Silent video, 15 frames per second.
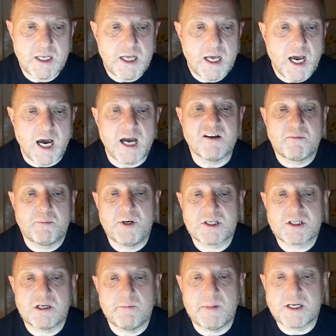I have personally
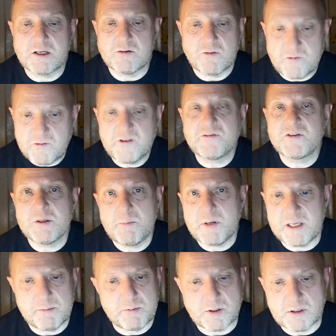met over 50
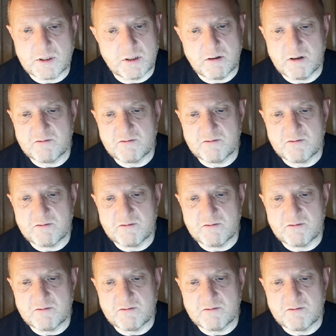people who have